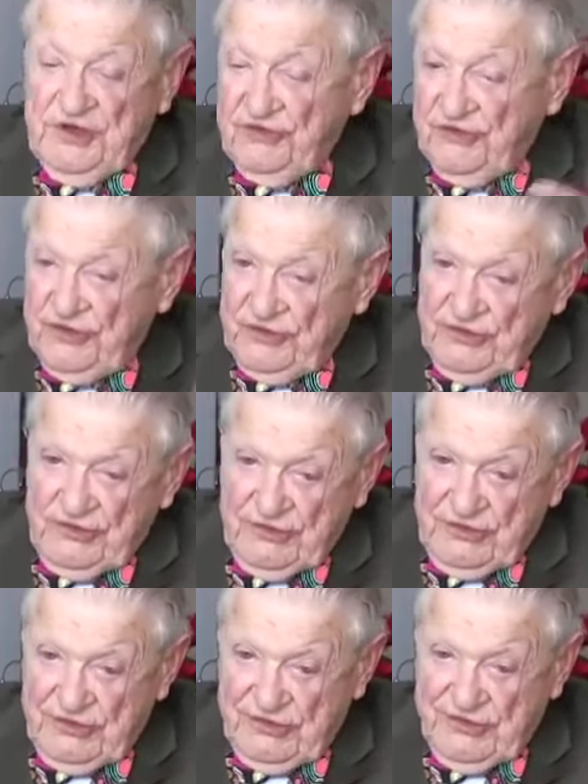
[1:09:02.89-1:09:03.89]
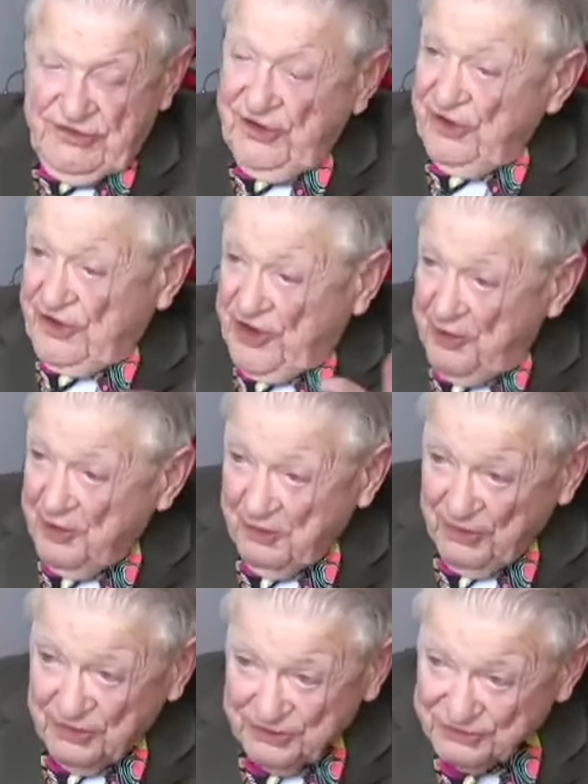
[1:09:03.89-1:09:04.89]
means that they're
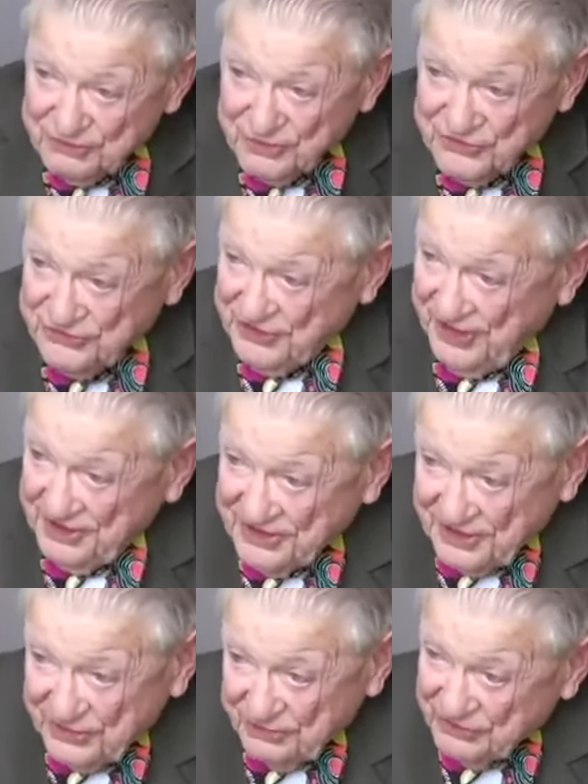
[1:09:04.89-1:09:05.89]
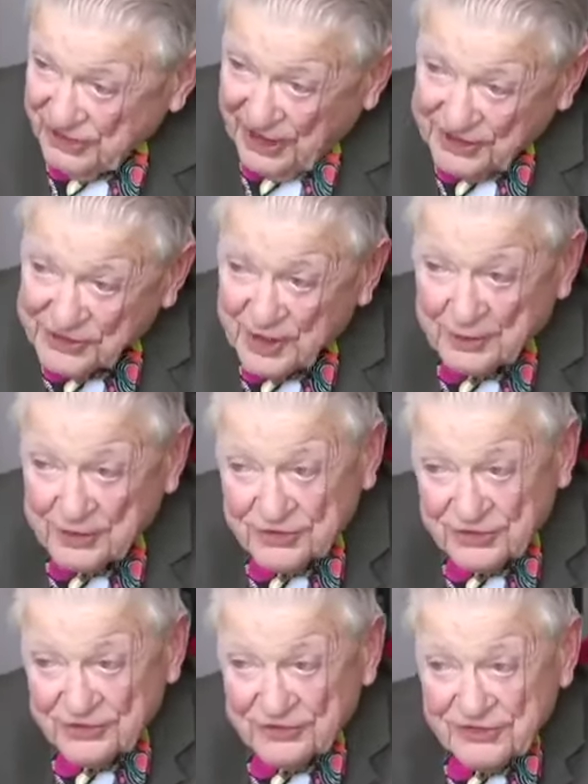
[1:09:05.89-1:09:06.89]
capable of withstanding those high
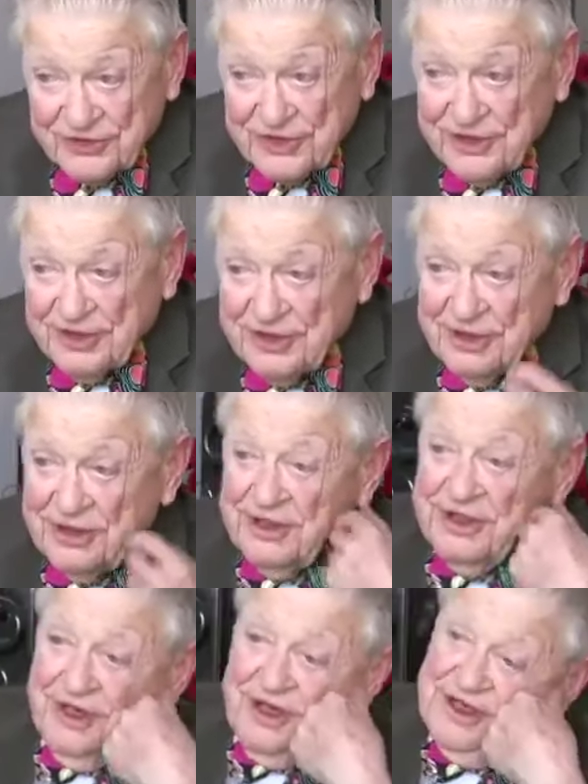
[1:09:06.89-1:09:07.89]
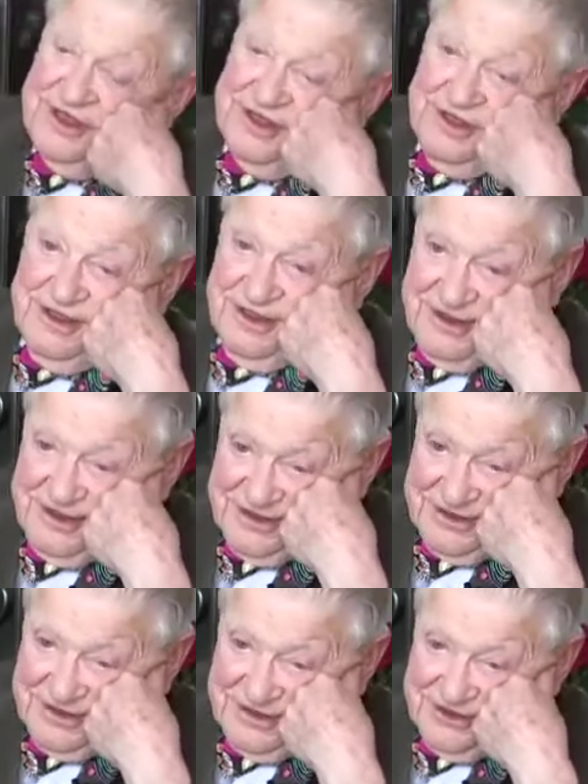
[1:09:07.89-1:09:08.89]
temperatures. Yes. And
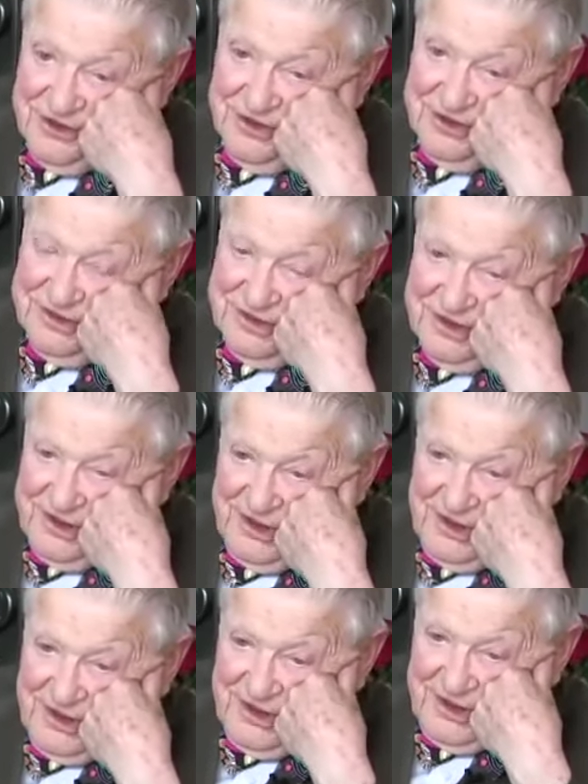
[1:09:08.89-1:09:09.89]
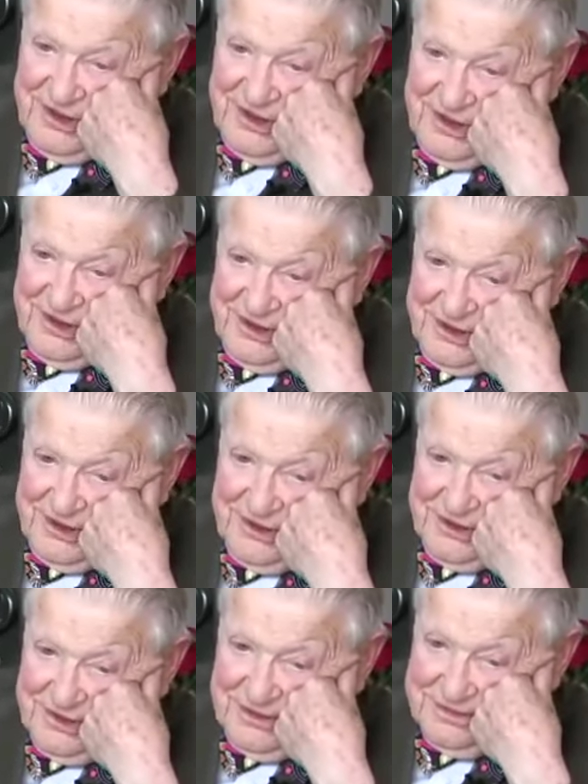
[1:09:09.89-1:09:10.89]
uh, so, True.
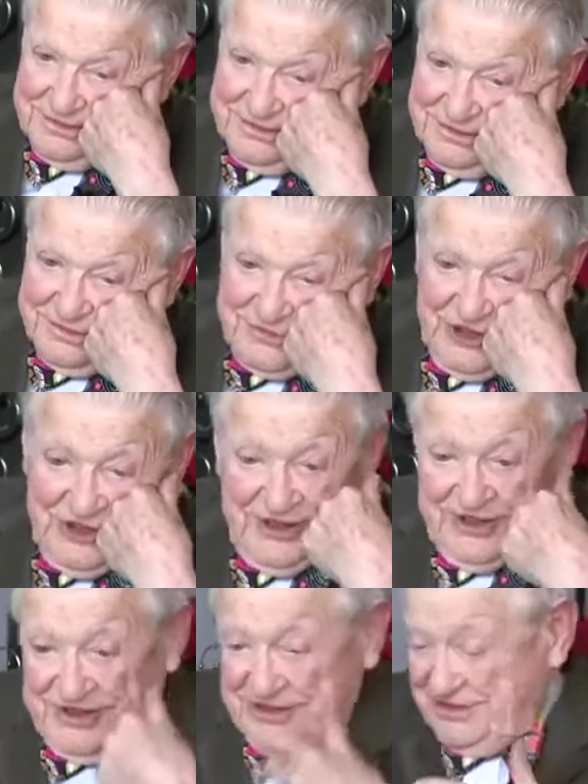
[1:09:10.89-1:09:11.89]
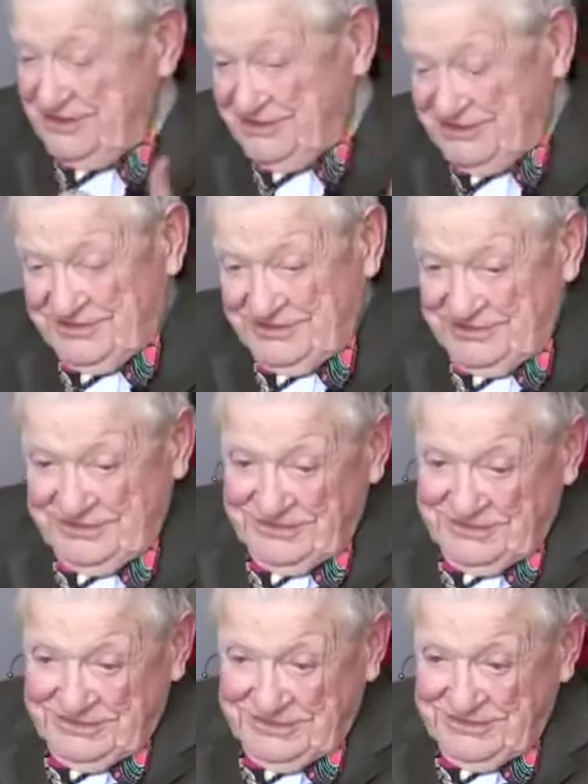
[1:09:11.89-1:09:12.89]
Uh, yeah,
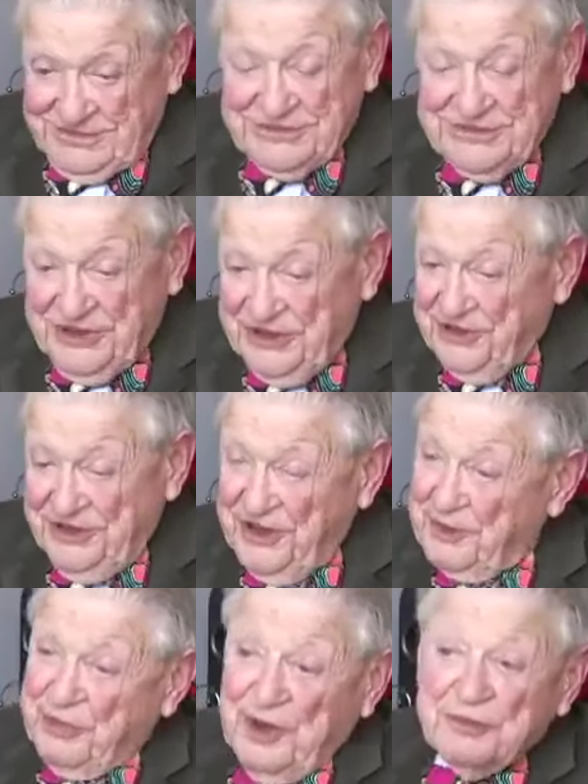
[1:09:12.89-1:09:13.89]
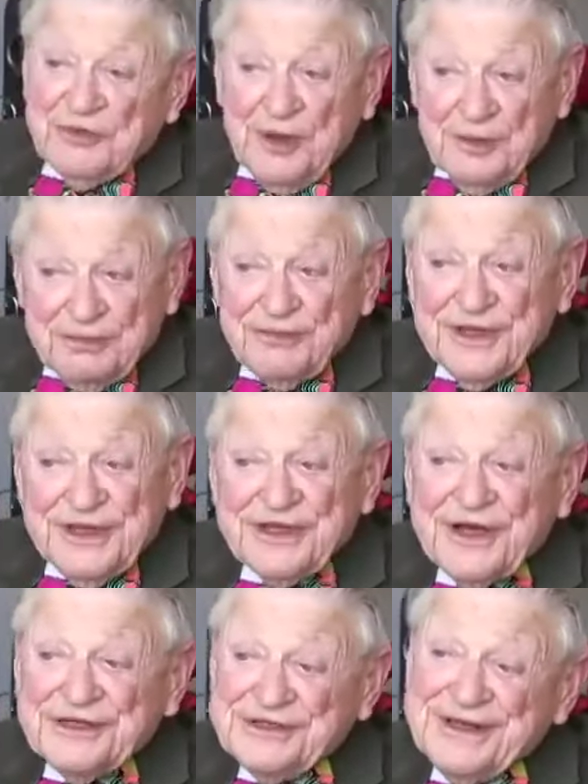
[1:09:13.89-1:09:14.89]
they could get pumped up
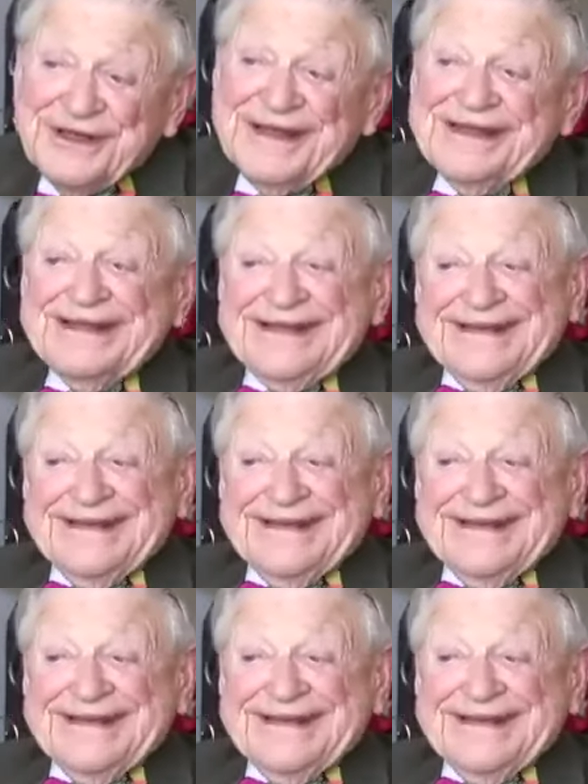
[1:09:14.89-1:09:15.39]
really nicely.